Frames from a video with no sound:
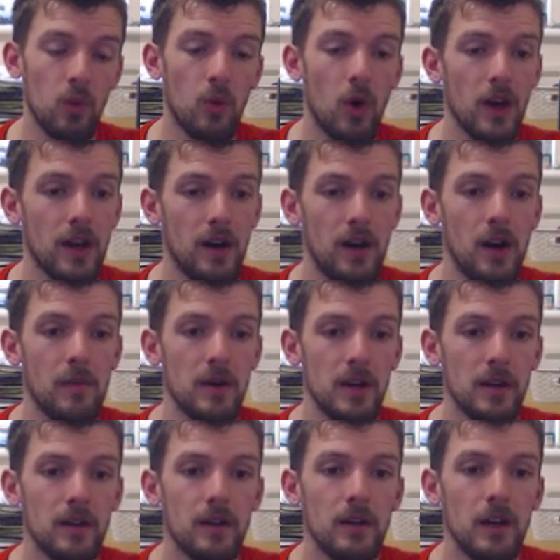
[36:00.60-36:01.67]
white armor
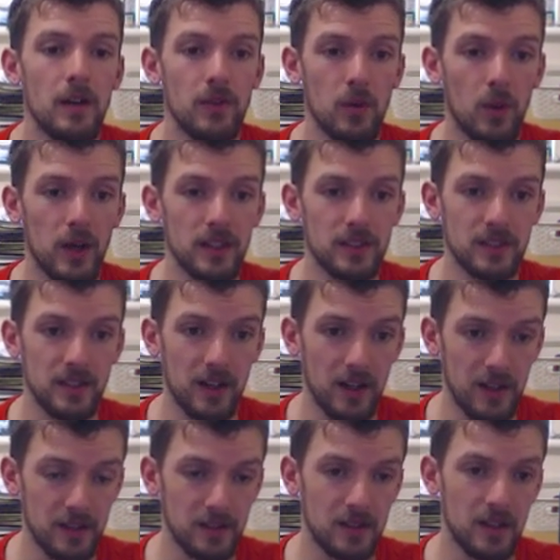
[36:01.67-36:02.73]
of the White
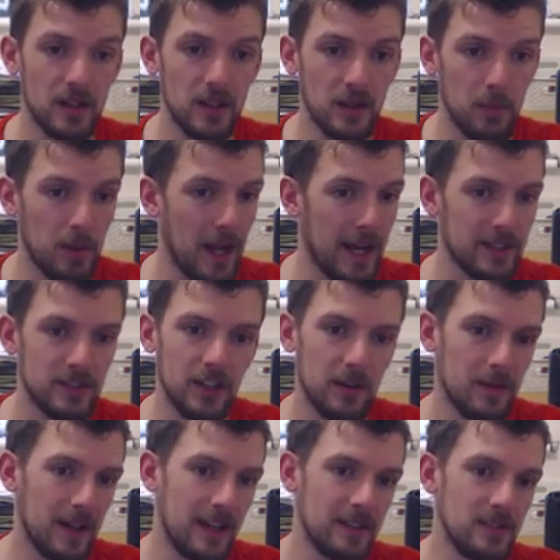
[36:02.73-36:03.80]
Scars. The black
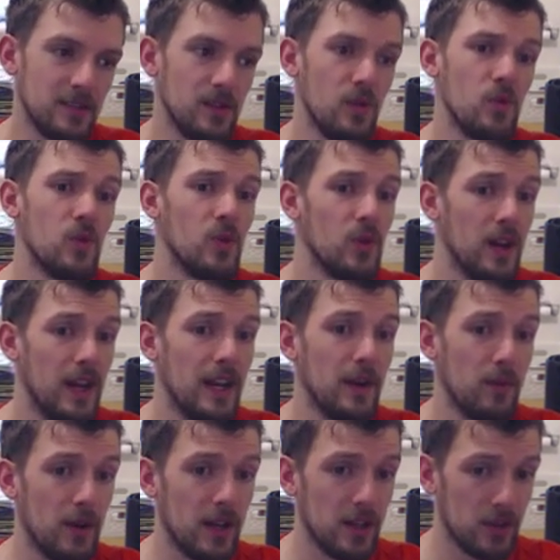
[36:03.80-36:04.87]
Terminators look really,
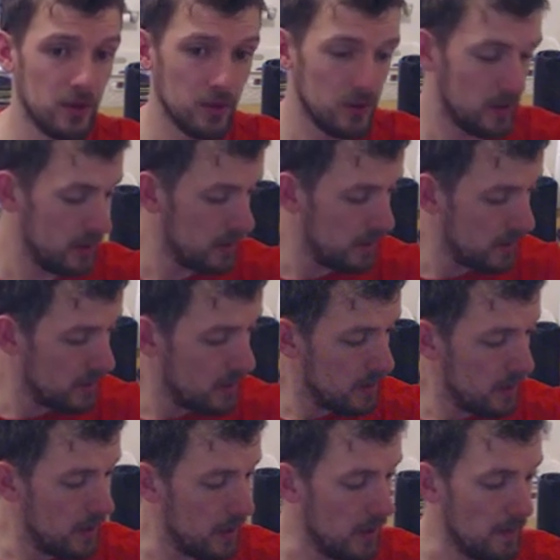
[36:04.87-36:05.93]
really cool.
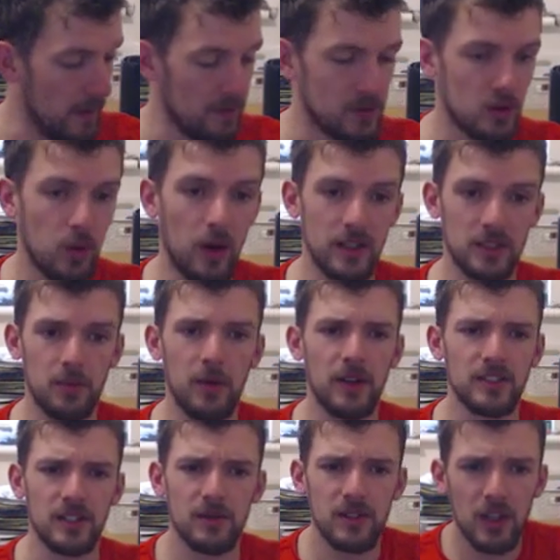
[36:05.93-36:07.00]
That was quite a
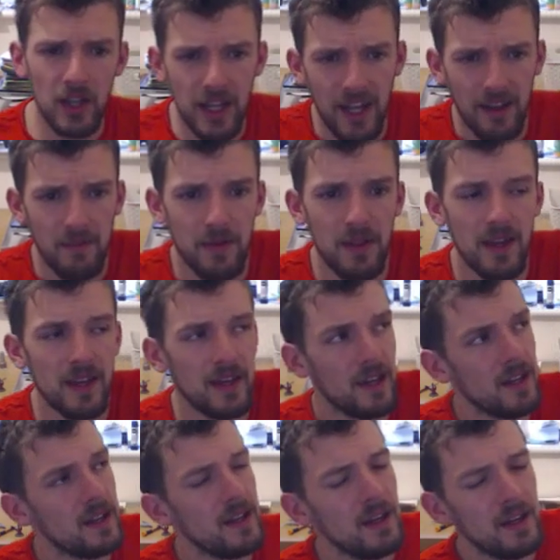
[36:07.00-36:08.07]
surprise. 'Cause I was looking at them
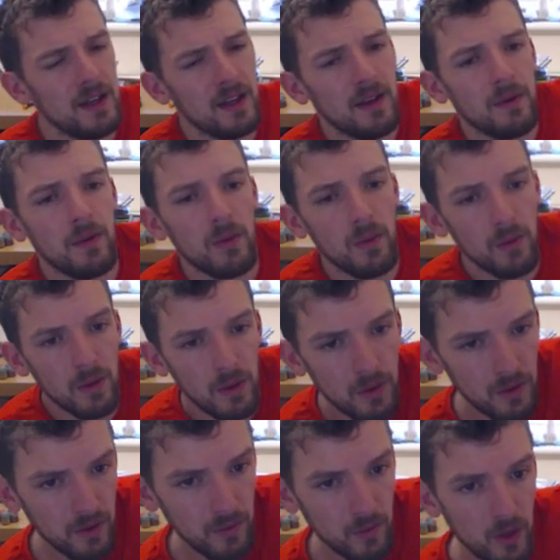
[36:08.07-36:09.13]
thinking,
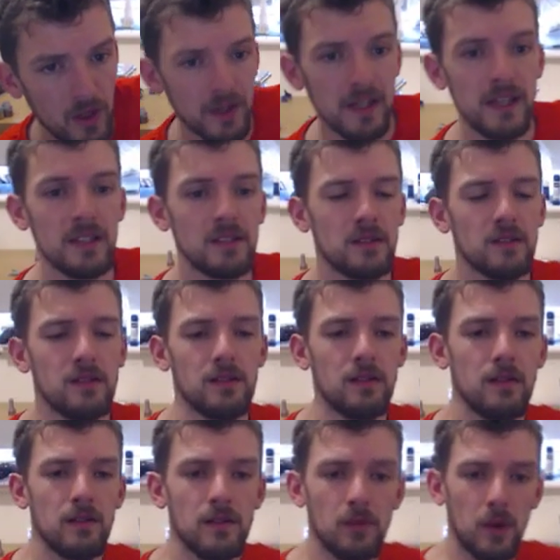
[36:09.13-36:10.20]
well, what are these?
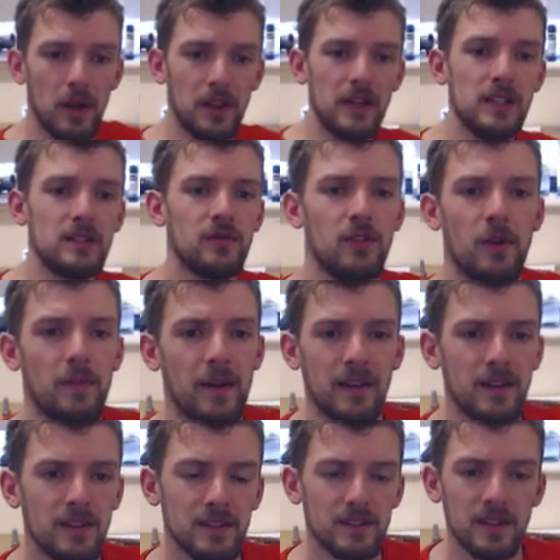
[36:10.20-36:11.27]
What are these from then?
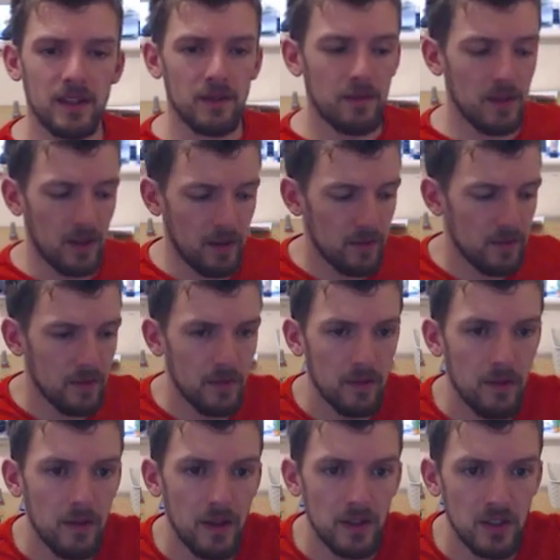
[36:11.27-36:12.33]
Because they're, you know,
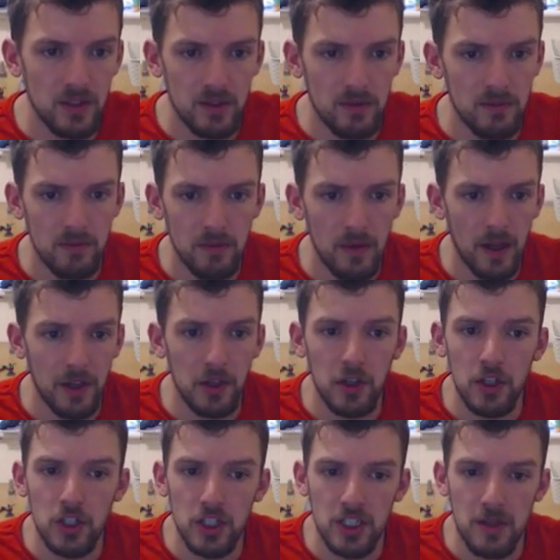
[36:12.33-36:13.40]
they just, and you
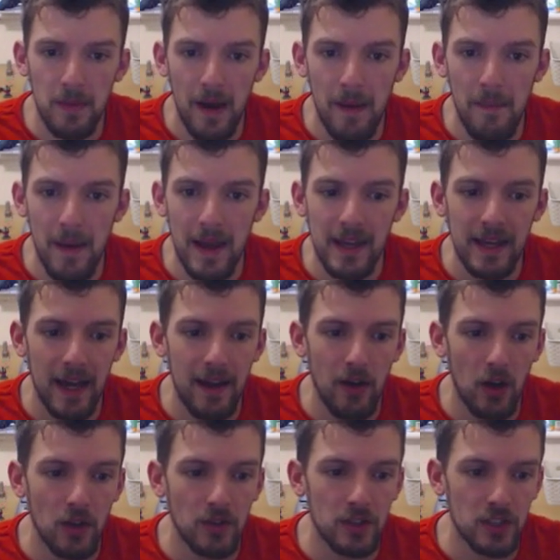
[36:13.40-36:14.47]
could just about make out
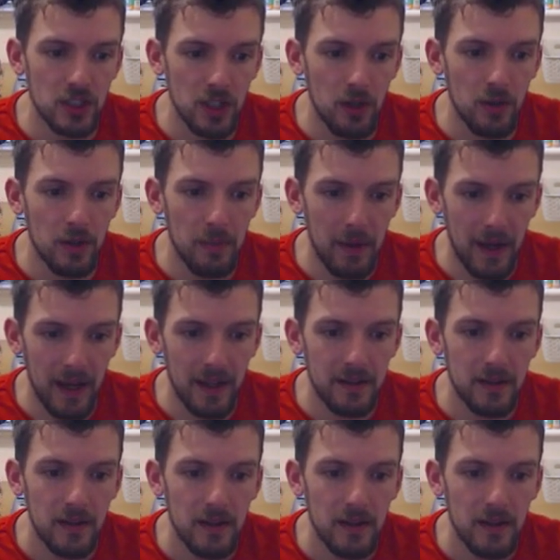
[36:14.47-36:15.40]
on the shoulder pad,